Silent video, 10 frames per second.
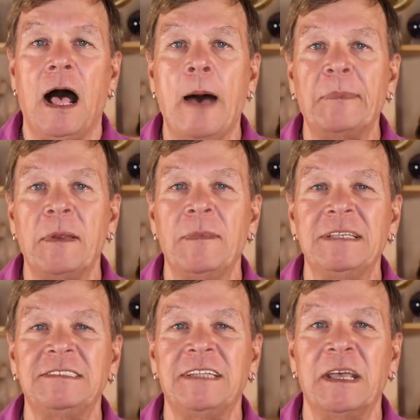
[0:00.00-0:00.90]

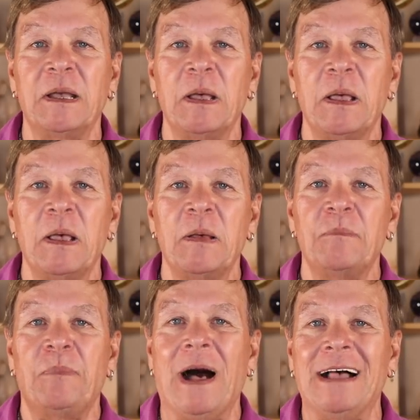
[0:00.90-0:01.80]
optimistic,
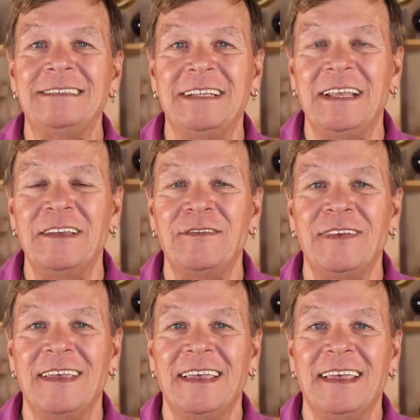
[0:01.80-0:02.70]
positive,